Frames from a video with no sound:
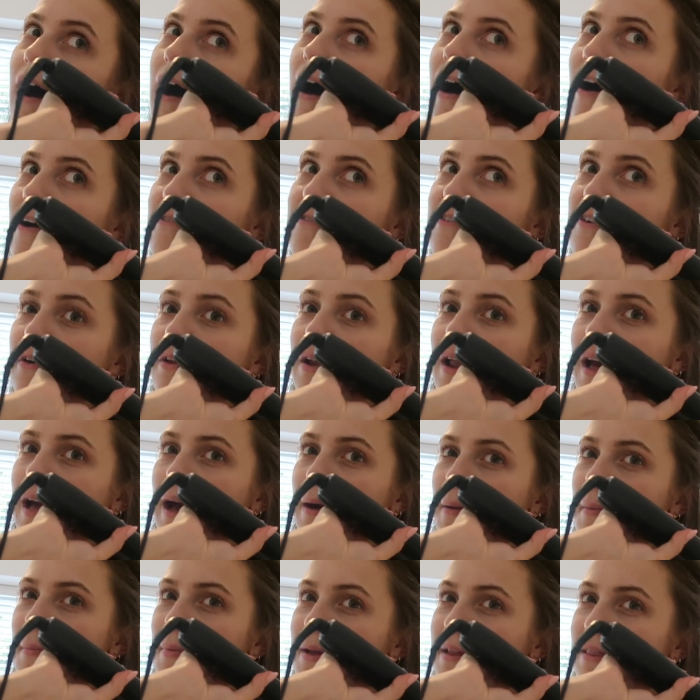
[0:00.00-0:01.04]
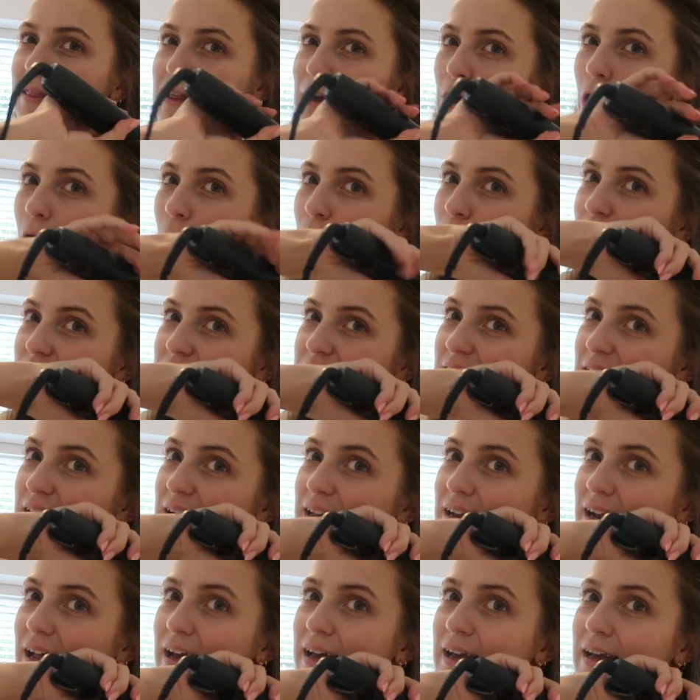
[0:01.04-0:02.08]
I feel like I'm a bit the
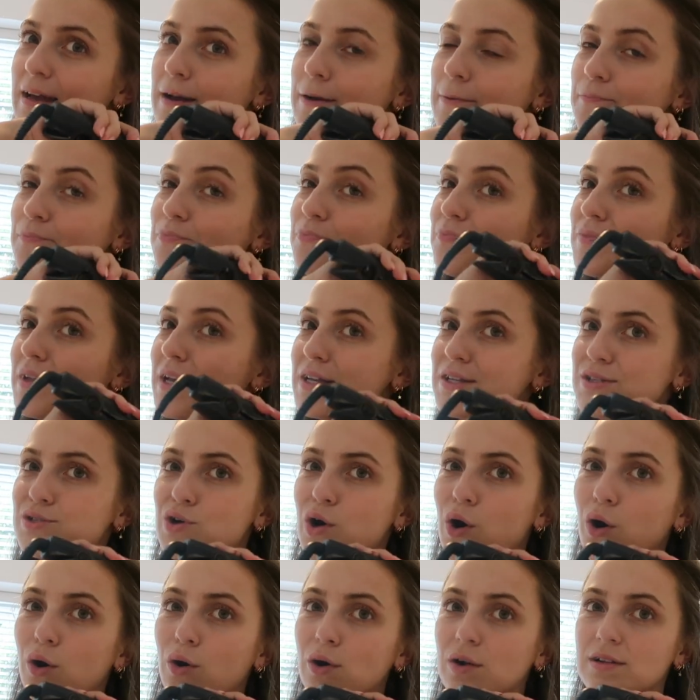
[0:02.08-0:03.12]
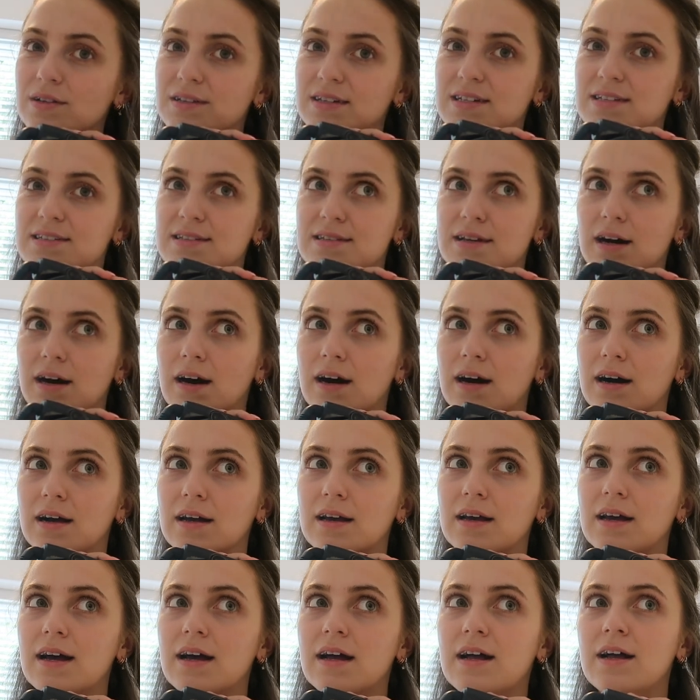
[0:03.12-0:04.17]
opposite. Like, it's cold, it's
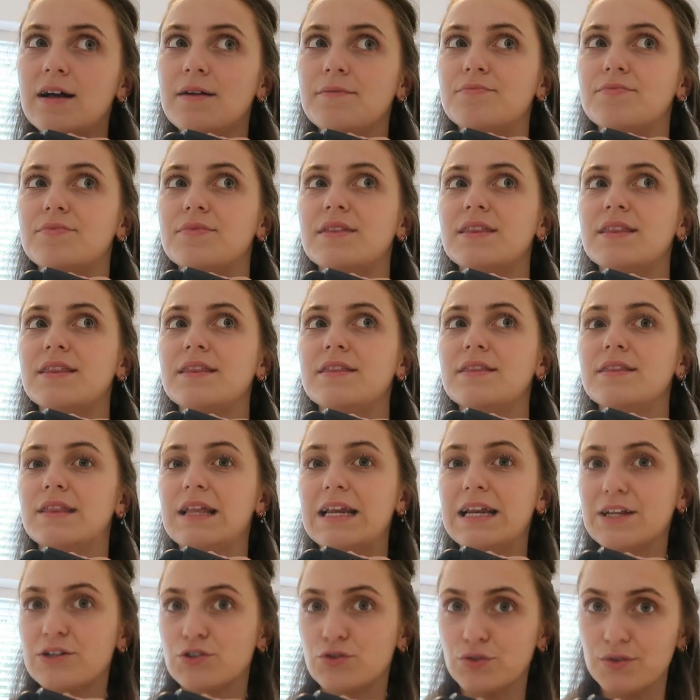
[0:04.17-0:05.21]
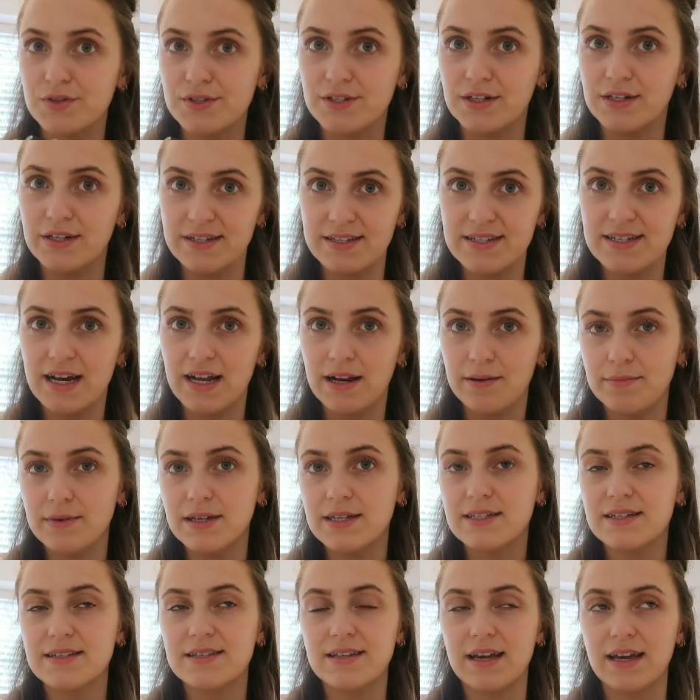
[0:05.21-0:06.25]
dark. The literal sun is telling
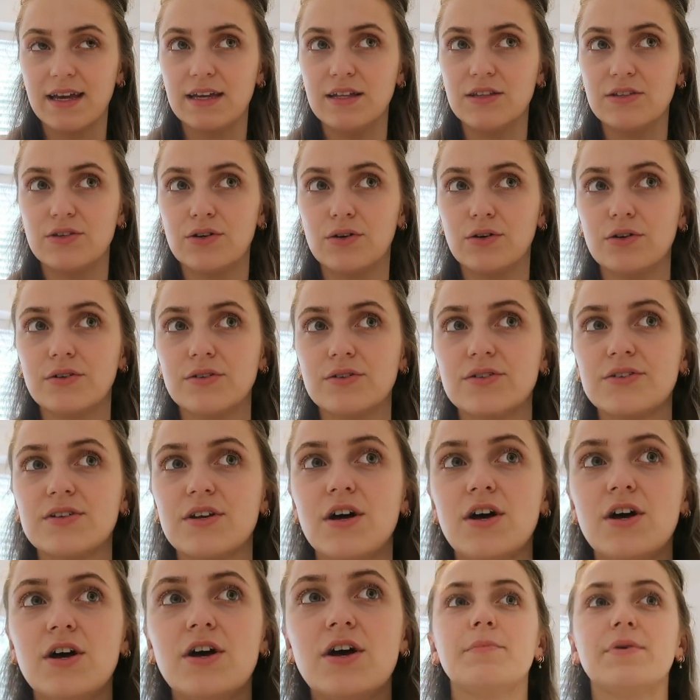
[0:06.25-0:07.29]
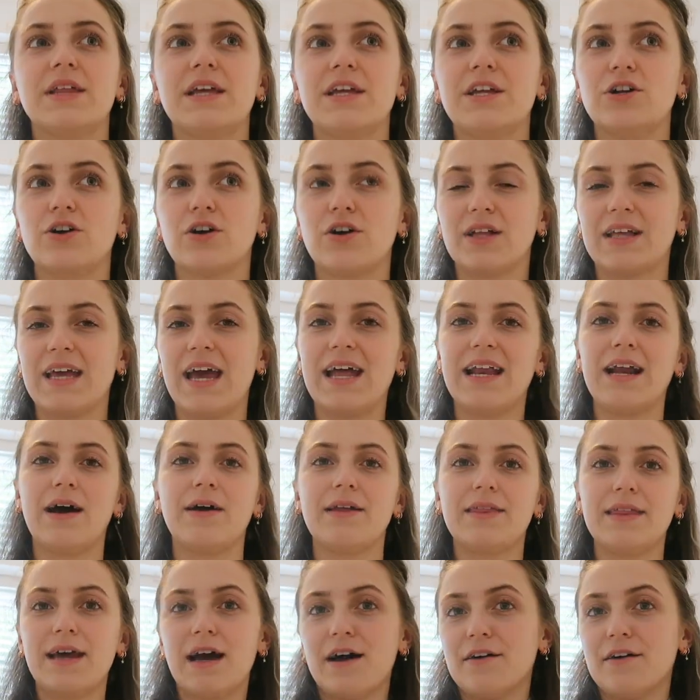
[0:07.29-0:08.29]
me to stay indoors, but then, you know, getting out in the